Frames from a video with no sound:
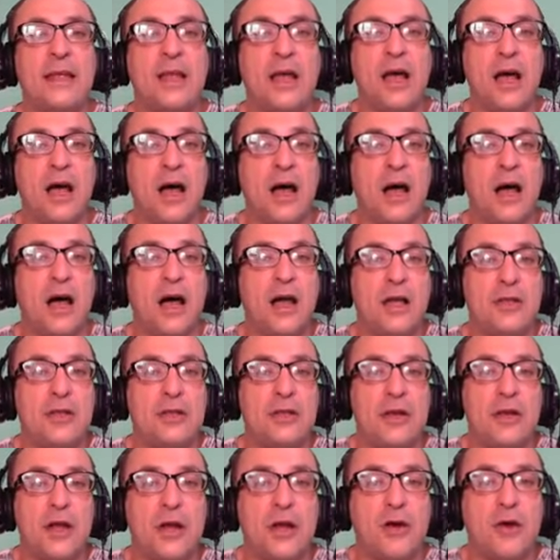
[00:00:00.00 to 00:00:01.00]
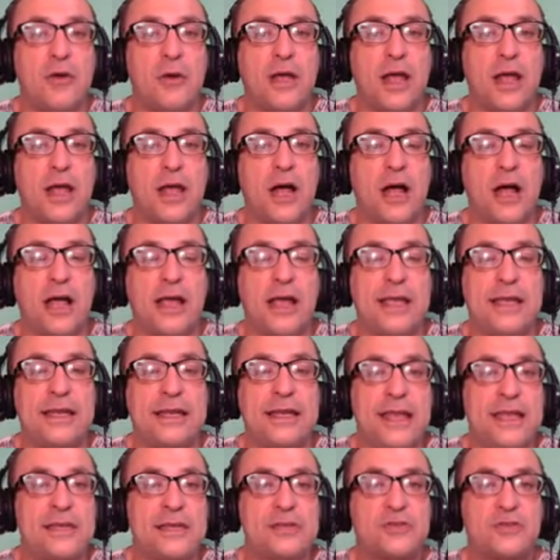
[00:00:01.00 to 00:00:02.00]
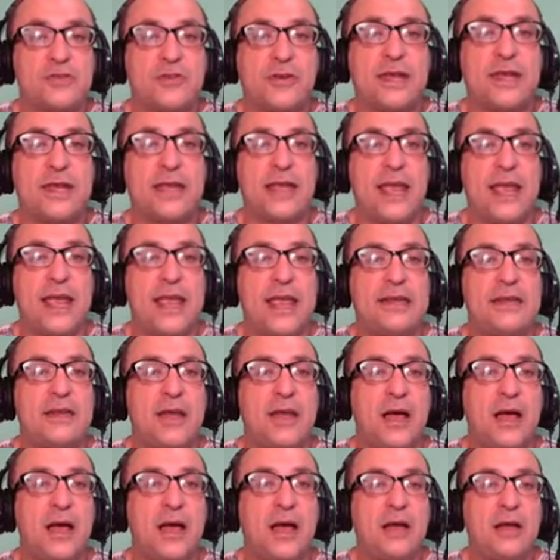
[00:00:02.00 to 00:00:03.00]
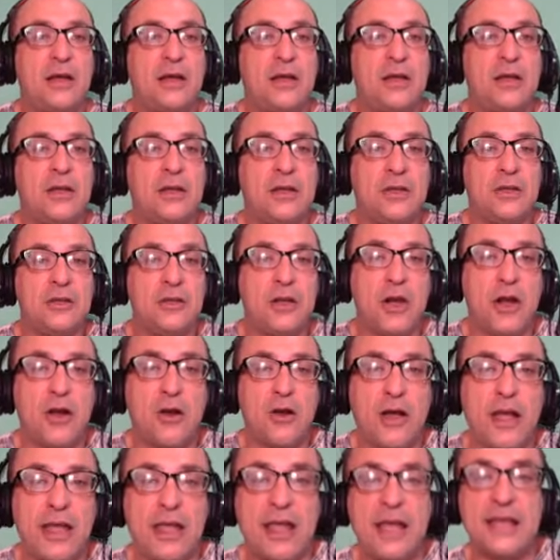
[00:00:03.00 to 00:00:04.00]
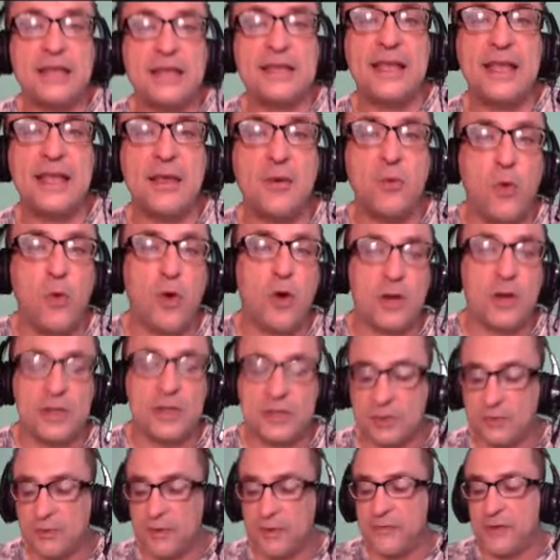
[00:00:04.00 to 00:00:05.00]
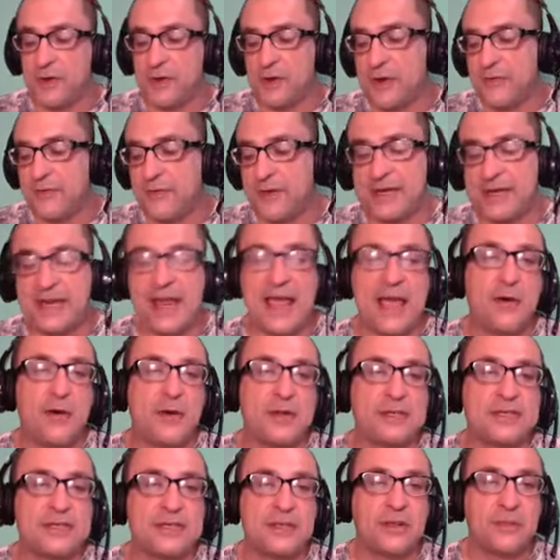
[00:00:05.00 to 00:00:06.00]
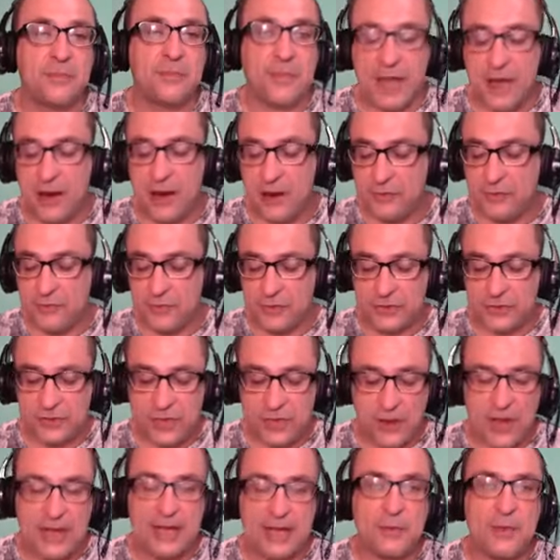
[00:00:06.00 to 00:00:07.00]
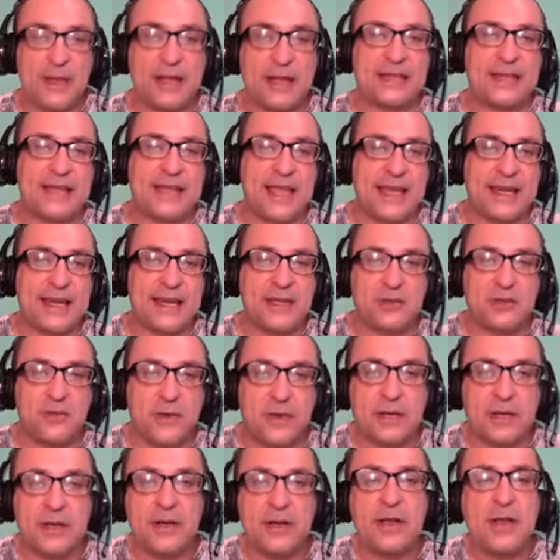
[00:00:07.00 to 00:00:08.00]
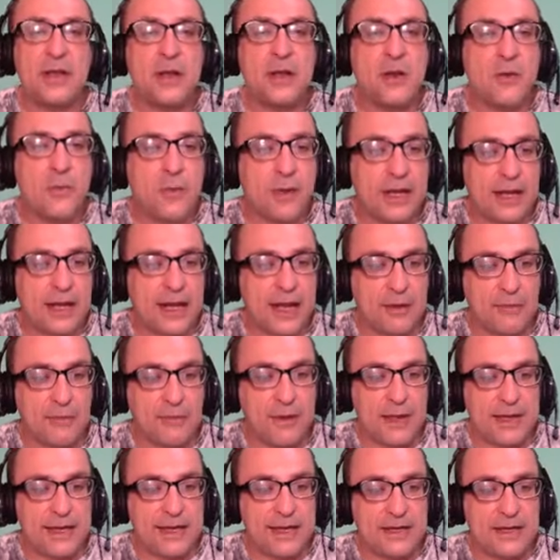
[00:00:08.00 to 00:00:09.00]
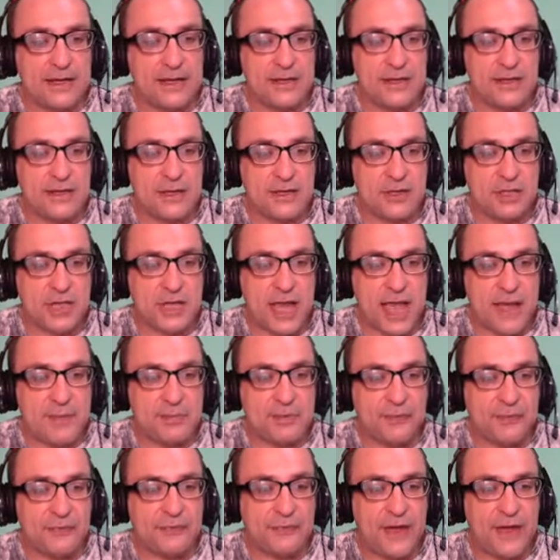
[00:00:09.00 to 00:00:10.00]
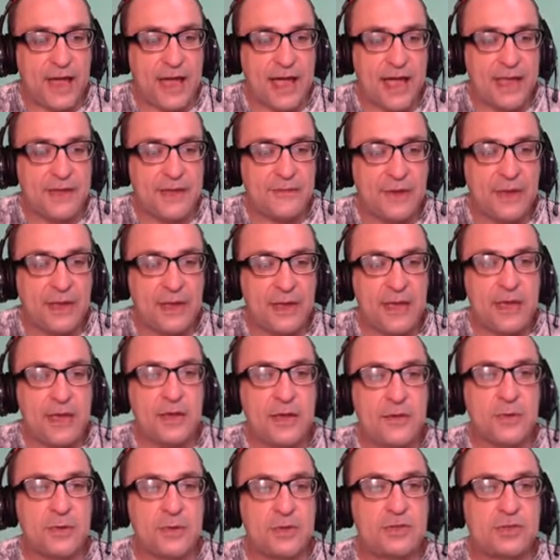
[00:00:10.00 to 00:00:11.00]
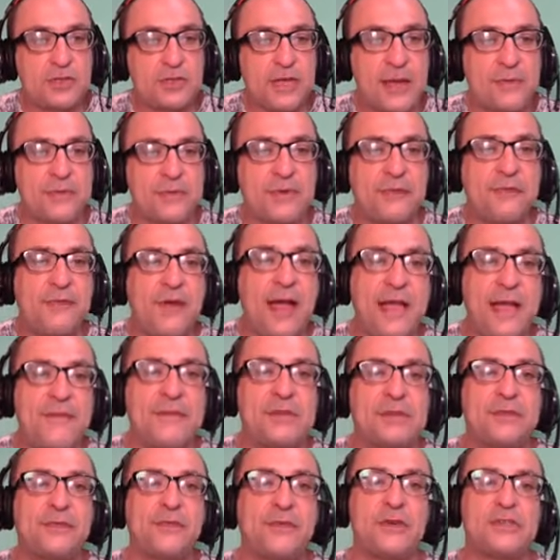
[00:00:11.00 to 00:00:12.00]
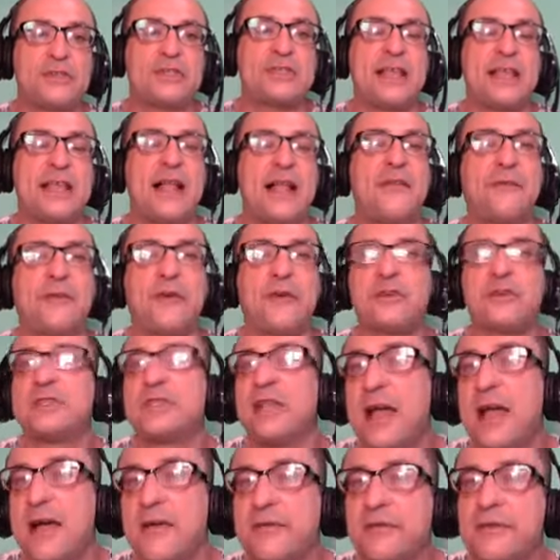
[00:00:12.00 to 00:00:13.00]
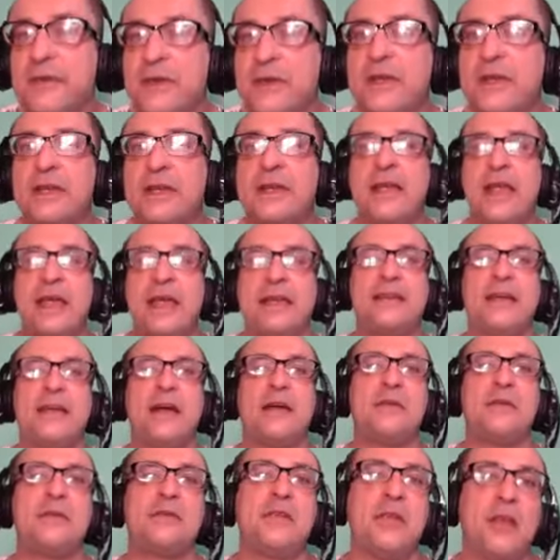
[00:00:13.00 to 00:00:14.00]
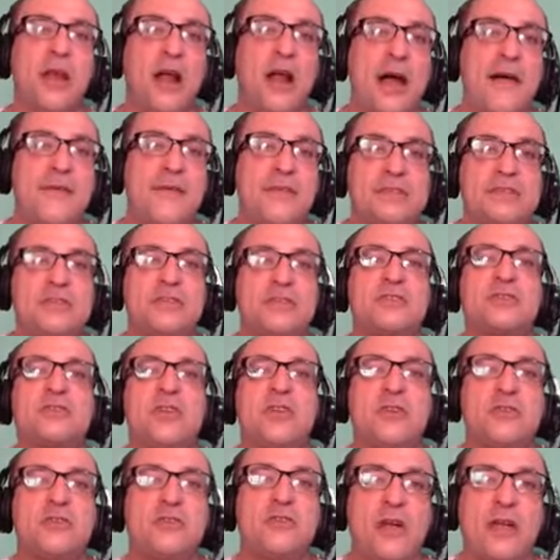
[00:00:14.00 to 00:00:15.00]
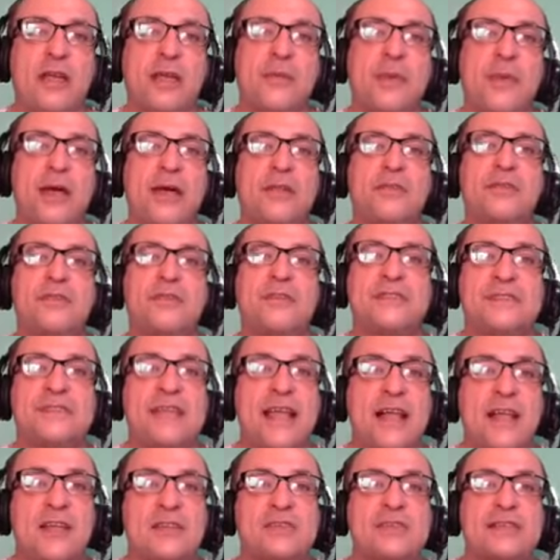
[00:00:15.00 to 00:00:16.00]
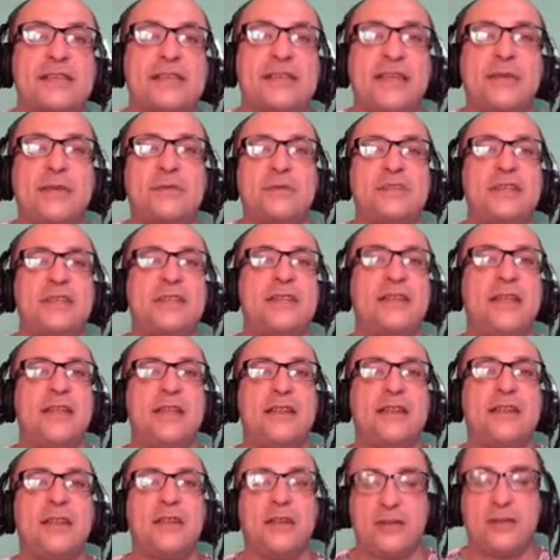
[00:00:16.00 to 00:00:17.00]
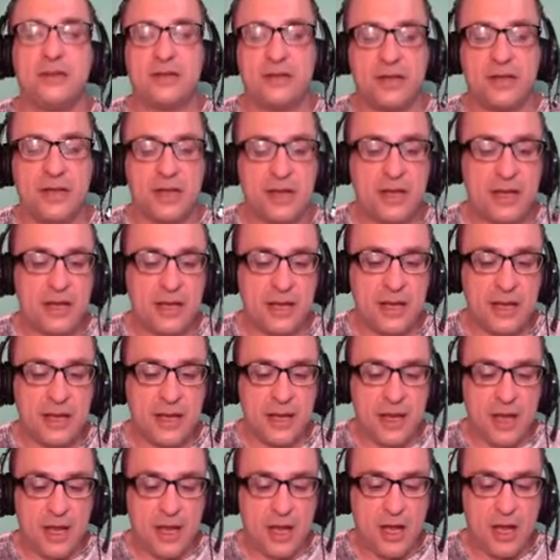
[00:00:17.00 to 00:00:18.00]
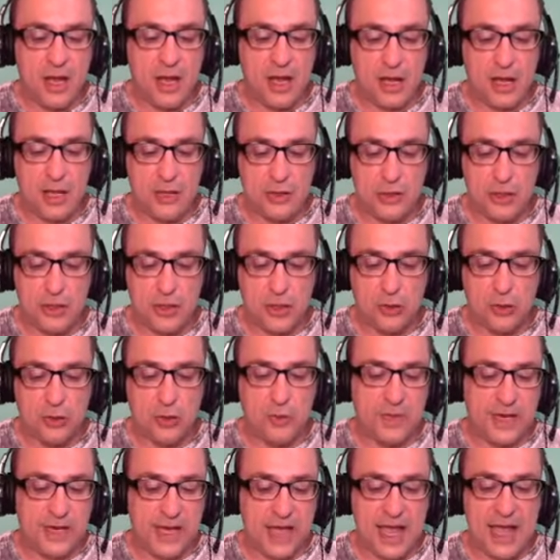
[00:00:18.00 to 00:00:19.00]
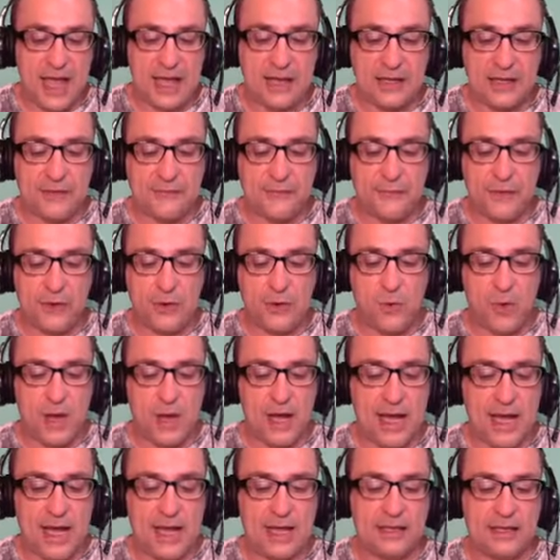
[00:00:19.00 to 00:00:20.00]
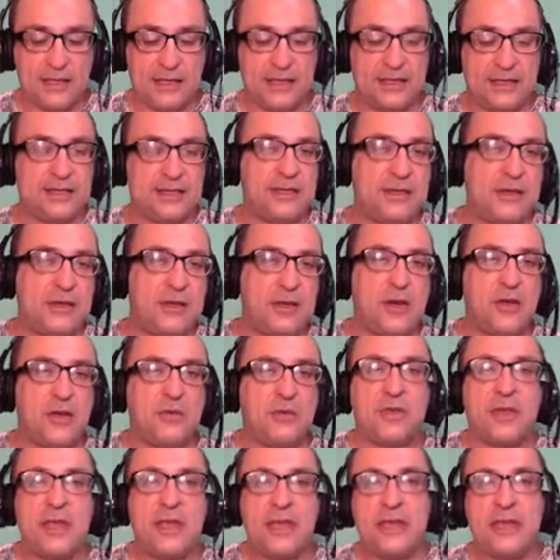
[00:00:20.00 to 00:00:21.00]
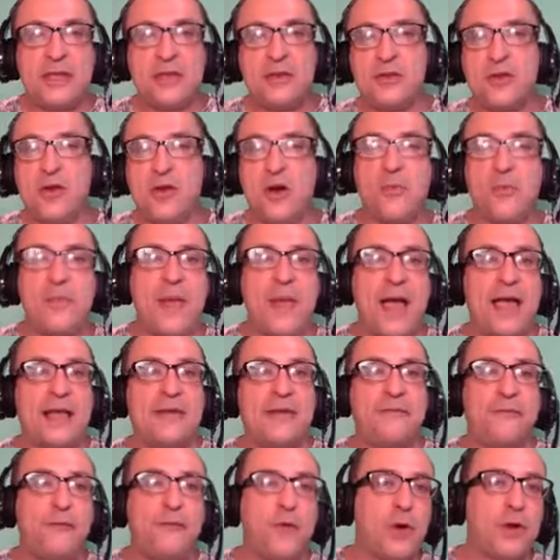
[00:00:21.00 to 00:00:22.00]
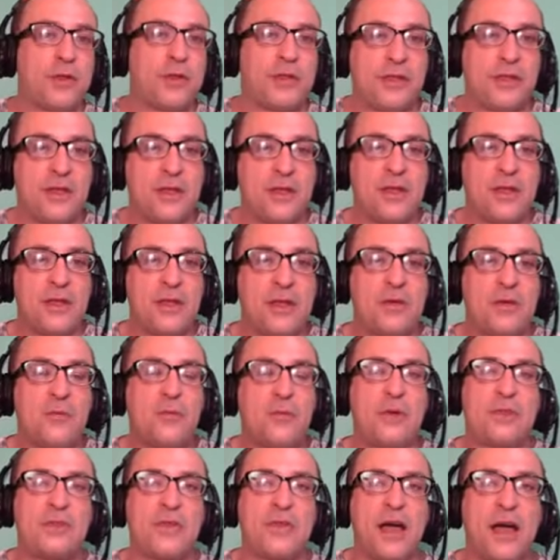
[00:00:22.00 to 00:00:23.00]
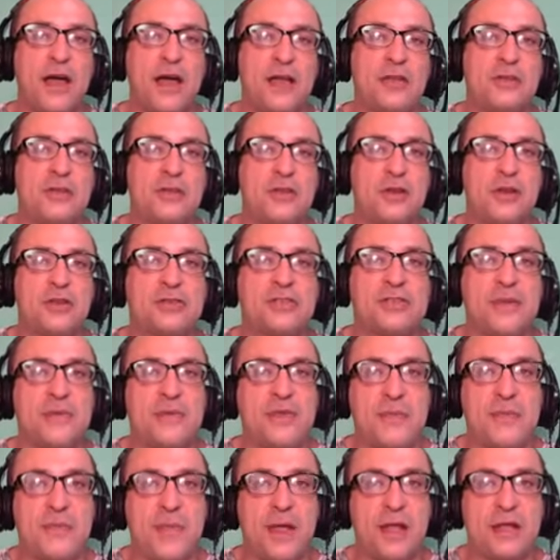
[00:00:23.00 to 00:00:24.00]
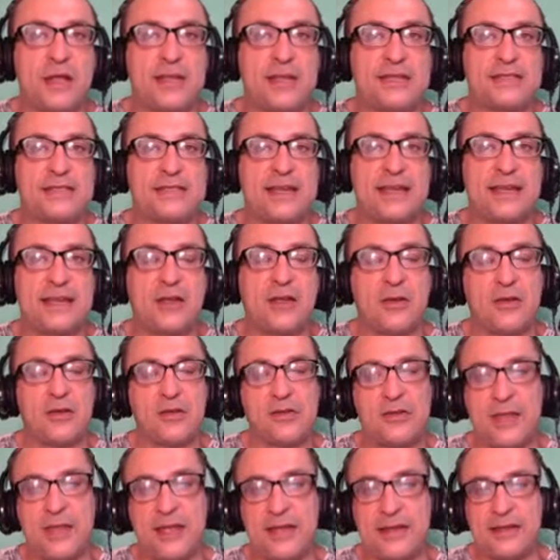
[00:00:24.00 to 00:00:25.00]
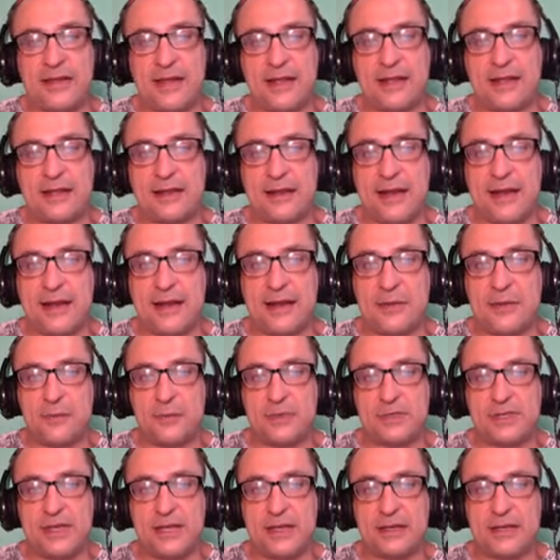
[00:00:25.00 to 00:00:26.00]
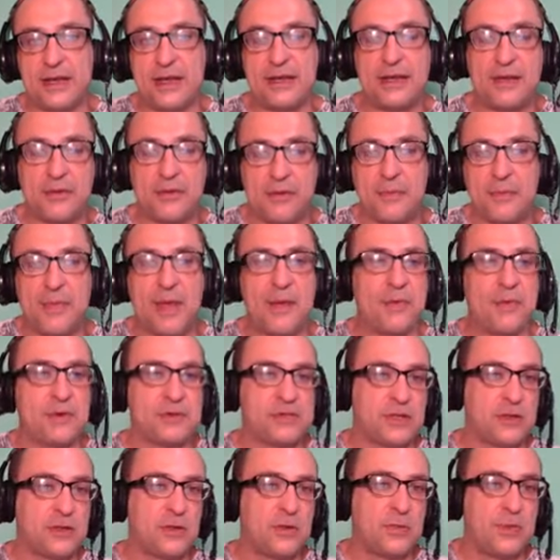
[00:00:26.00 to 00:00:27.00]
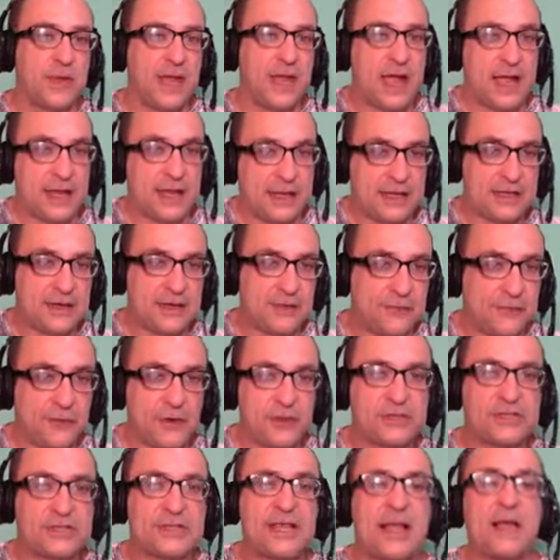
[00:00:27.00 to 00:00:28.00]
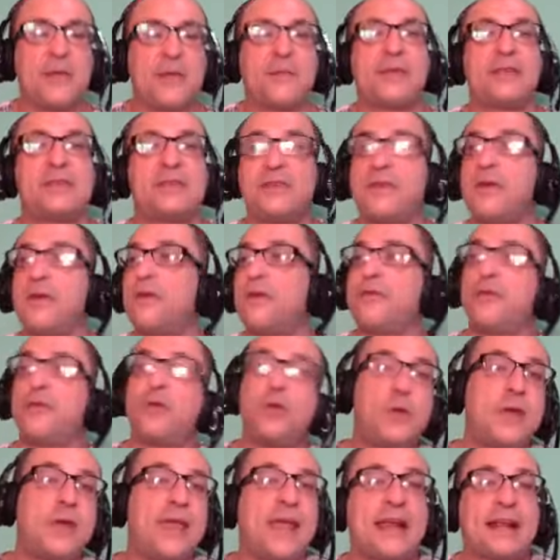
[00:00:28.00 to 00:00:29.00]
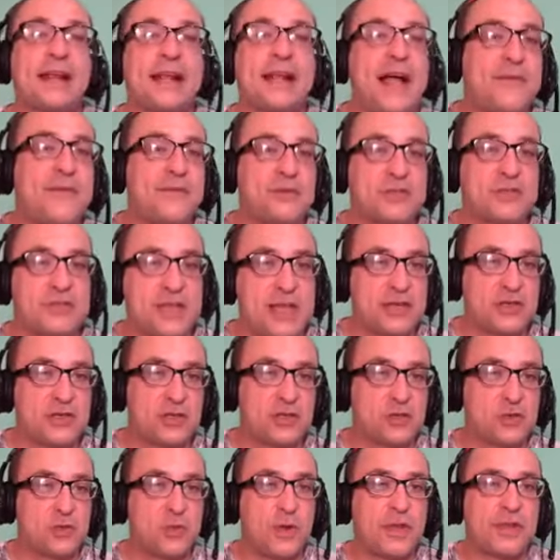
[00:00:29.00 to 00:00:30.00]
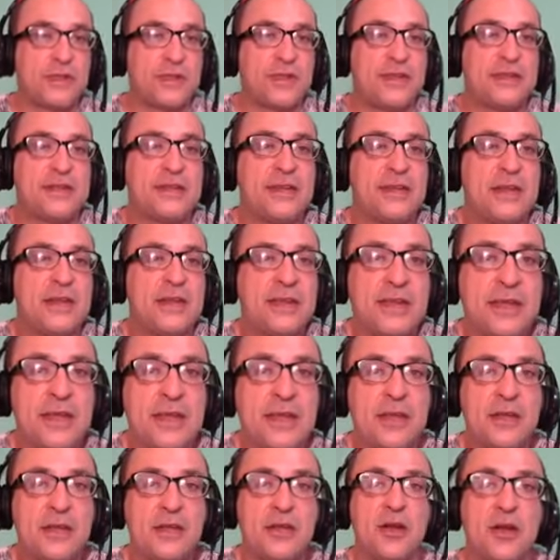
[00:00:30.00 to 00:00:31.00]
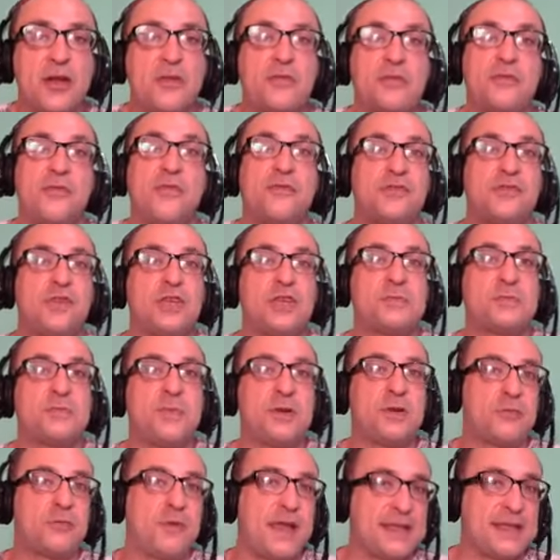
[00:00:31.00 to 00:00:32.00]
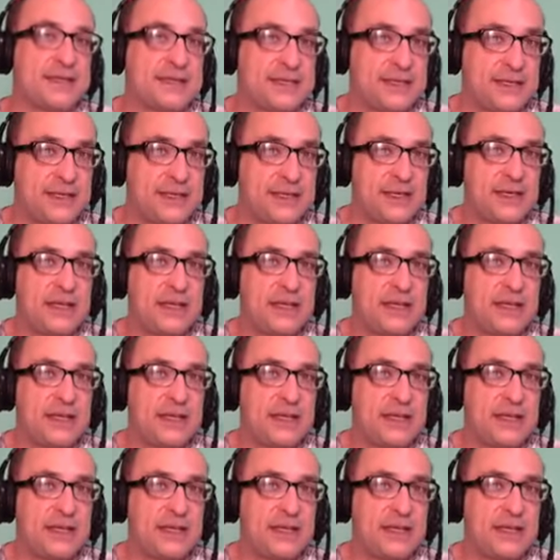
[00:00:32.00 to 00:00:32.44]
In history. And, I think it warrants a review. Even now, it's still powerful. So anyway, to get into it, we're going to get right into the chapter 5, which chapter 5 is First Self, First Love. And, obviously you start talking about the cells. And he was in the, Lubyanka for a while. And, you go back and forth with, some of the buildings that that he was in. And he remembers the Lubyanka in the first cell because of who he had conversations with. And, you've just been arrested.